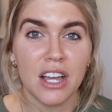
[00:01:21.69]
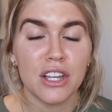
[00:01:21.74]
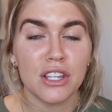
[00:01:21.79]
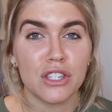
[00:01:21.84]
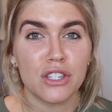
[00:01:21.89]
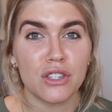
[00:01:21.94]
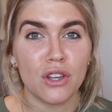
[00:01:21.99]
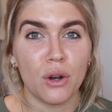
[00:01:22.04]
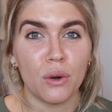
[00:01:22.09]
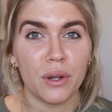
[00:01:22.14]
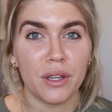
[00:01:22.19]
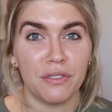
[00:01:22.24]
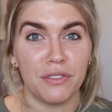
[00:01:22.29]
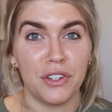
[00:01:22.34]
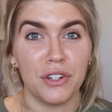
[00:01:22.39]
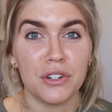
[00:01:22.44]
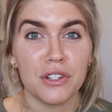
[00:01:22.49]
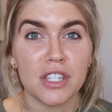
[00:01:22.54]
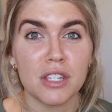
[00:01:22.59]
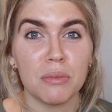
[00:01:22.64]
So if
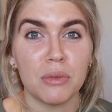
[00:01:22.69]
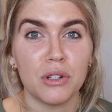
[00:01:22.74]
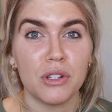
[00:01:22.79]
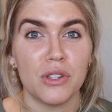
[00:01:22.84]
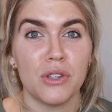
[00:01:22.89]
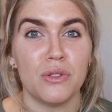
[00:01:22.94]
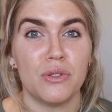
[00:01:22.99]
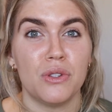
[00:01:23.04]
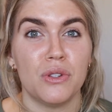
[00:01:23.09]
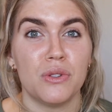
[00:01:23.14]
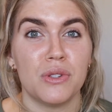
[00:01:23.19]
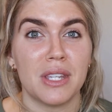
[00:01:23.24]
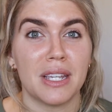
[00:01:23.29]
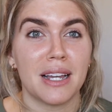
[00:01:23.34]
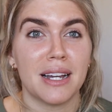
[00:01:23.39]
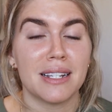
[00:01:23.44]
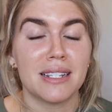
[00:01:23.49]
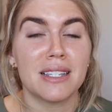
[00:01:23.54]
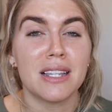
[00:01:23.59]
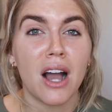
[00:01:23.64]
you're someone who's using
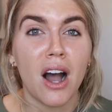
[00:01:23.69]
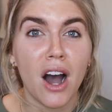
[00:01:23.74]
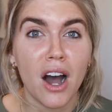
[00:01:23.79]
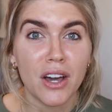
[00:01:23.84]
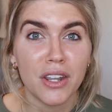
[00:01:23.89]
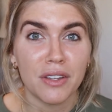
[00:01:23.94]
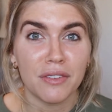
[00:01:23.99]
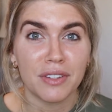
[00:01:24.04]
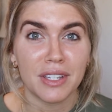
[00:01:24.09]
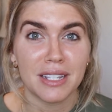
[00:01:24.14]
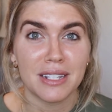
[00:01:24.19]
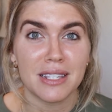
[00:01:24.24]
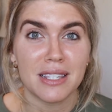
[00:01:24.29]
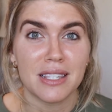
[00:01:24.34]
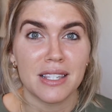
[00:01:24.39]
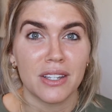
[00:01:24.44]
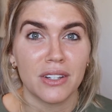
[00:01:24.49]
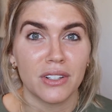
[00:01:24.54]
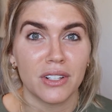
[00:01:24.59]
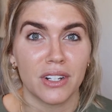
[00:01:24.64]
a ton of
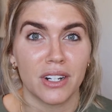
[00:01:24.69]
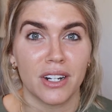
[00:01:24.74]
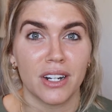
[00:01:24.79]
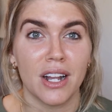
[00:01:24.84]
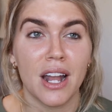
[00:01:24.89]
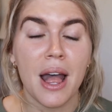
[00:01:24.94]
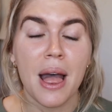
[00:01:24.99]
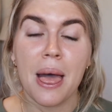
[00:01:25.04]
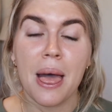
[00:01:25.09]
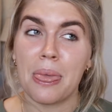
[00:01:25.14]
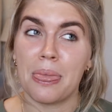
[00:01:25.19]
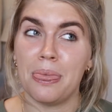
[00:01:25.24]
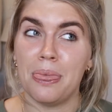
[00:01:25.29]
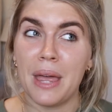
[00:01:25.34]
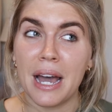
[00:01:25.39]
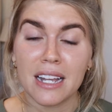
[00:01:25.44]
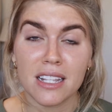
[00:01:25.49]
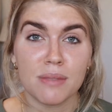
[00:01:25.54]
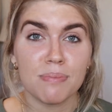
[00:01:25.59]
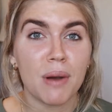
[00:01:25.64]
concealer,
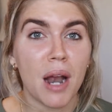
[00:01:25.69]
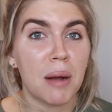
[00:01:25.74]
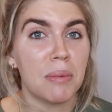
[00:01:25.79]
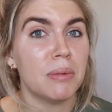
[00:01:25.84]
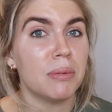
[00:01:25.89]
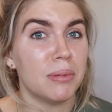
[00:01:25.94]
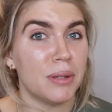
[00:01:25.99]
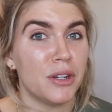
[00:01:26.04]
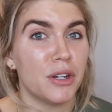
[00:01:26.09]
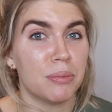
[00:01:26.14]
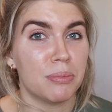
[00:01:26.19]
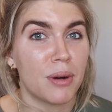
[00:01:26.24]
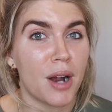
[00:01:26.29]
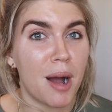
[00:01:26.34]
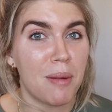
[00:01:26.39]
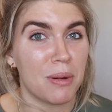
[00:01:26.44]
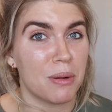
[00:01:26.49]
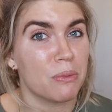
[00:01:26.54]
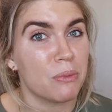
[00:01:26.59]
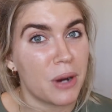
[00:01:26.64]
that's probably your
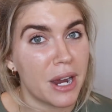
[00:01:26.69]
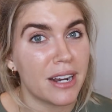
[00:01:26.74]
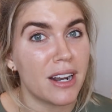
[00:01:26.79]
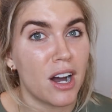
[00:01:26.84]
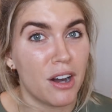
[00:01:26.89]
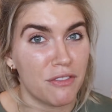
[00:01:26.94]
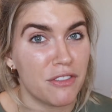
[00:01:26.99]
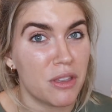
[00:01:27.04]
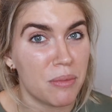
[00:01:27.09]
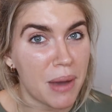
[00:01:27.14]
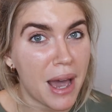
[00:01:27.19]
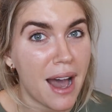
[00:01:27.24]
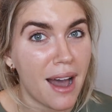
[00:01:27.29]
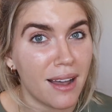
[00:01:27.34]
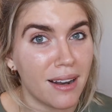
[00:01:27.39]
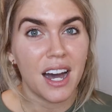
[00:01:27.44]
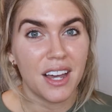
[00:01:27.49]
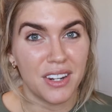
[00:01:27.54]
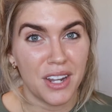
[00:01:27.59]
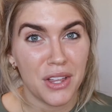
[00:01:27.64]
problem right off the
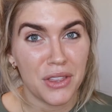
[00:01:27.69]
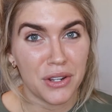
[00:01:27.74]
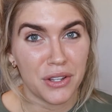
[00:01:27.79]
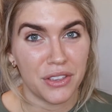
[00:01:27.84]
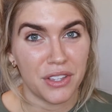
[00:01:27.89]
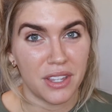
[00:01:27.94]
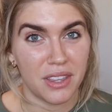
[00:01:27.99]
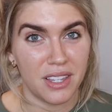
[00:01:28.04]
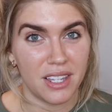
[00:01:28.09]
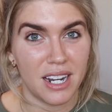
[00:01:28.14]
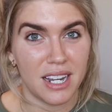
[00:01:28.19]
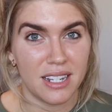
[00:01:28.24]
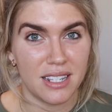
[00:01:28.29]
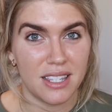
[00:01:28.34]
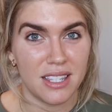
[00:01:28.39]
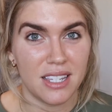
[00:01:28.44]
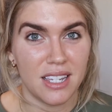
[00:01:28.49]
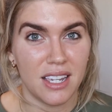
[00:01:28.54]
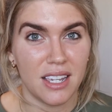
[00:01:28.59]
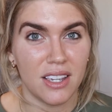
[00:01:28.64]
bat. Another thing that I
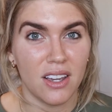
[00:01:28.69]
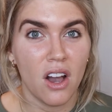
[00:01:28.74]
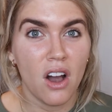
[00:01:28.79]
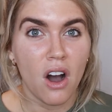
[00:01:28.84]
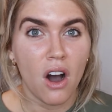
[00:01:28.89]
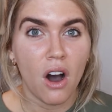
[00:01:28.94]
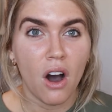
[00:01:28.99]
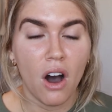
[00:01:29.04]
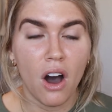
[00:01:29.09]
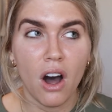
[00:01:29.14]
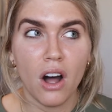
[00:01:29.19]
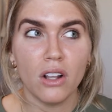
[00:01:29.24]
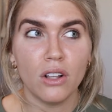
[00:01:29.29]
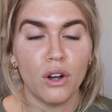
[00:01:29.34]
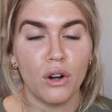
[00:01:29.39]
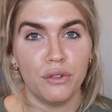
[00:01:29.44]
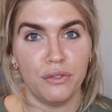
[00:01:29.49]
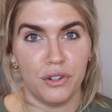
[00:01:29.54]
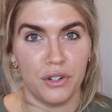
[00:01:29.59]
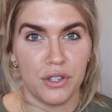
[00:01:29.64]
see all
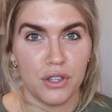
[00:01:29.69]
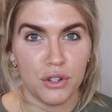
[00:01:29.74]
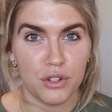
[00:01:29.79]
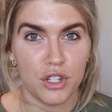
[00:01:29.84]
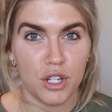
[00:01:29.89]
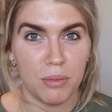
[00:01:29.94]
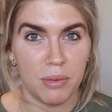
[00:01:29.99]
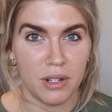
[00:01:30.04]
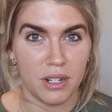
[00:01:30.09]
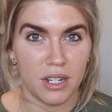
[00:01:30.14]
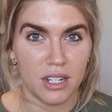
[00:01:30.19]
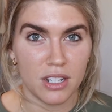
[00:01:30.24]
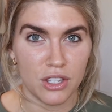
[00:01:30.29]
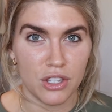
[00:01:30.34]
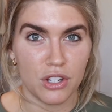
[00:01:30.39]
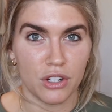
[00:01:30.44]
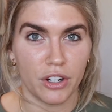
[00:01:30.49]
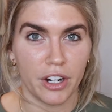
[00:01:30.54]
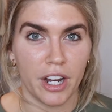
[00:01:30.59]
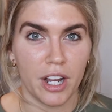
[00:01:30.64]
over YouTube and
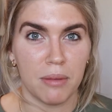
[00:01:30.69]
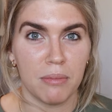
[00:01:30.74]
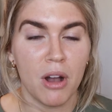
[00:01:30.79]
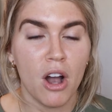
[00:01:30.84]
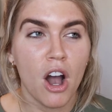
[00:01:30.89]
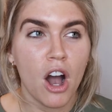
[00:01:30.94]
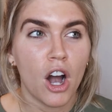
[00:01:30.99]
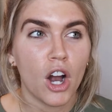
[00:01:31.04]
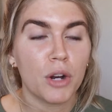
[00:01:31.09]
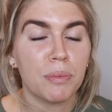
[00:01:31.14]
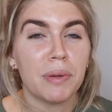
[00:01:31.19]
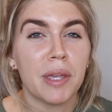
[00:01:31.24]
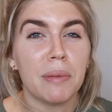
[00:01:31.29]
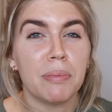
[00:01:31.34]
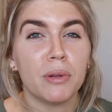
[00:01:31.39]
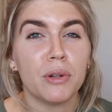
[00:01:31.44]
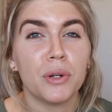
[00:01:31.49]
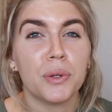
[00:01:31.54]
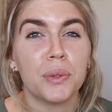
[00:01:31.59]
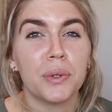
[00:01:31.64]
Instagram are
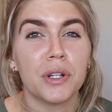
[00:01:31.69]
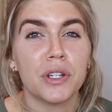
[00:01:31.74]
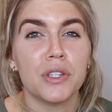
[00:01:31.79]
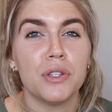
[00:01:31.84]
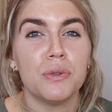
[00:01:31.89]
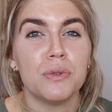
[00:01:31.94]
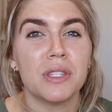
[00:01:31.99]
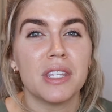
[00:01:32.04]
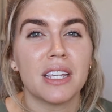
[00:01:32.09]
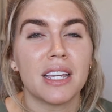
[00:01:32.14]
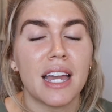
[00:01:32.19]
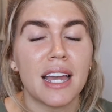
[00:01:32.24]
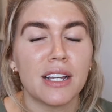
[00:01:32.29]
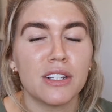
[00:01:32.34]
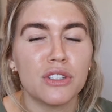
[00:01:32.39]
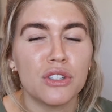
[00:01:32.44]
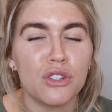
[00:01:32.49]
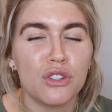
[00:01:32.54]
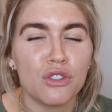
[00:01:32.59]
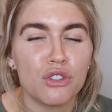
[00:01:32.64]
people who are using
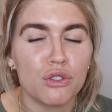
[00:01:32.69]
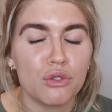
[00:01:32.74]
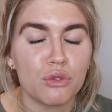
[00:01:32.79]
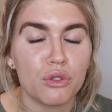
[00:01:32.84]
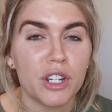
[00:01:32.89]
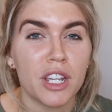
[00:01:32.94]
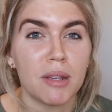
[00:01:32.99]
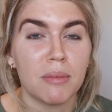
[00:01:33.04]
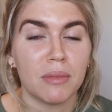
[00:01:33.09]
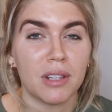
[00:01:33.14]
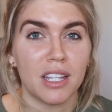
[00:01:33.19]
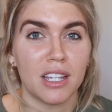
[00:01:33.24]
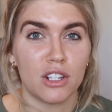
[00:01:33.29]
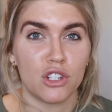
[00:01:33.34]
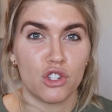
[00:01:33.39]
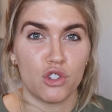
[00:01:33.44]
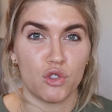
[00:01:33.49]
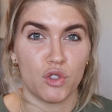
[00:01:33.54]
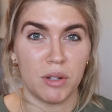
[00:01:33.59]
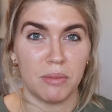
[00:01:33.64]

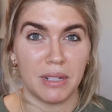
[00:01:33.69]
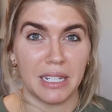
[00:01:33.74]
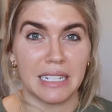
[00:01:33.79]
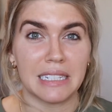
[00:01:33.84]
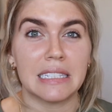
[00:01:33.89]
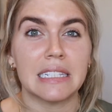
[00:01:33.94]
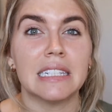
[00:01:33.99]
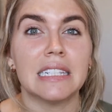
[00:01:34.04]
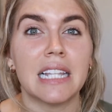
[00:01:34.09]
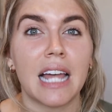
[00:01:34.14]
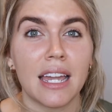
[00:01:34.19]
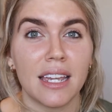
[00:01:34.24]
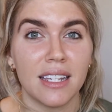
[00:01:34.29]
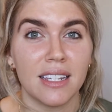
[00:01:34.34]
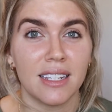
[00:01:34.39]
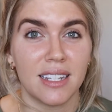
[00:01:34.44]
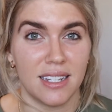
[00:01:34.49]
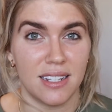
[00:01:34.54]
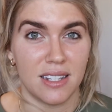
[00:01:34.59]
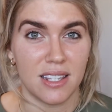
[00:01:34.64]
extremely light
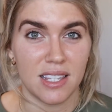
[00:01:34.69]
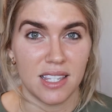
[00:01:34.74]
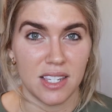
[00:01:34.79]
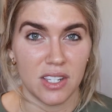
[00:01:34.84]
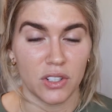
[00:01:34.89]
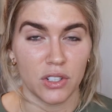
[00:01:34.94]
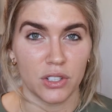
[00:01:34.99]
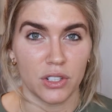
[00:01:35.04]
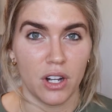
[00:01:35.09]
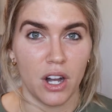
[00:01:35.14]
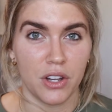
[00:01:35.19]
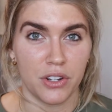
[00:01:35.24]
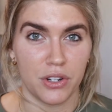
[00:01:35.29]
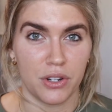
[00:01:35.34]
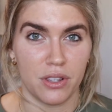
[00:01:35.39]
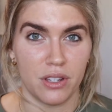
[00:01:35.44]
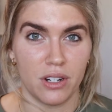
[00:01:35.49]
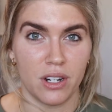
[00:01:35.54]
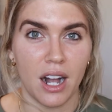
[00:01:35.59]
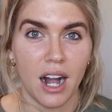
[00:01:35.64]
concealer under
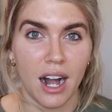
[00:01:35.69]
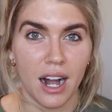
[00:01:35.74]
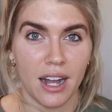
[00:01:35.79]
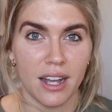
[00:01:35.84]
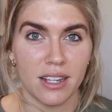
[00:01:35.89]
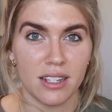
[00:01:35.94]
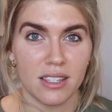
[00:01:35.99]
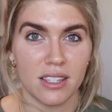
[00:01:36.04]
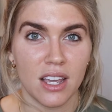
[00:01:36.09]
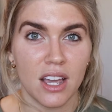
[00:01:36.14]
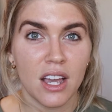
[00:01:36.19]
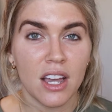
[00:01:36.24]
their eyes.